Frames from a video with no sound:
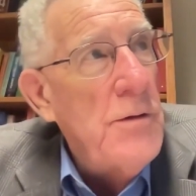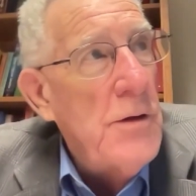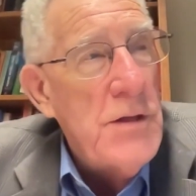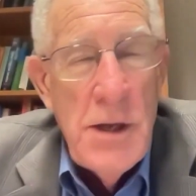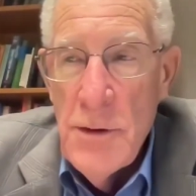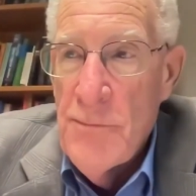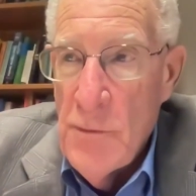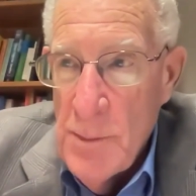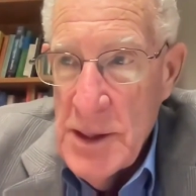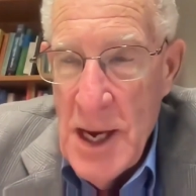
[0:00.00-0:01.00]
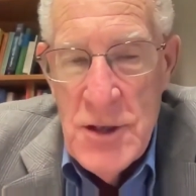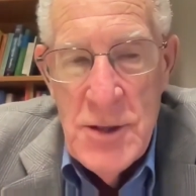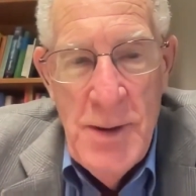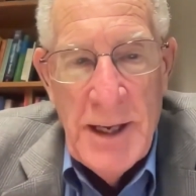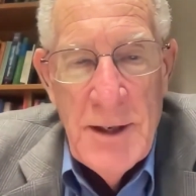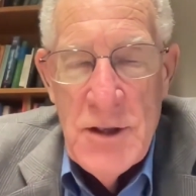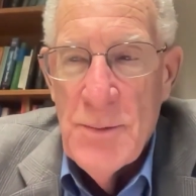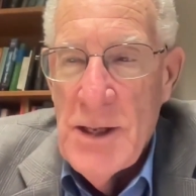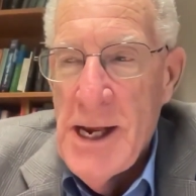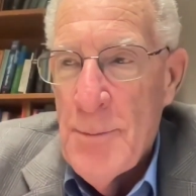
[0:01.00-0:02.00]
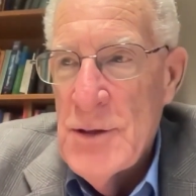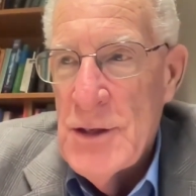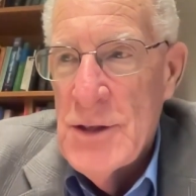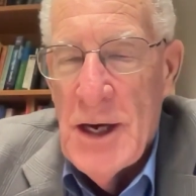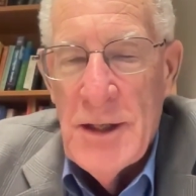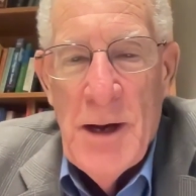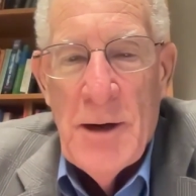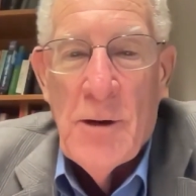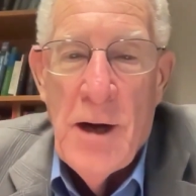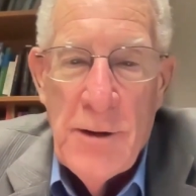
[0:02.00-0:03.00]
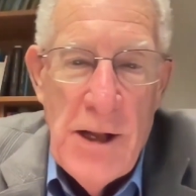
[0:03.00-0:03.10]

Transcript: There's another fermentation mechanism that happens inside the mitochondria.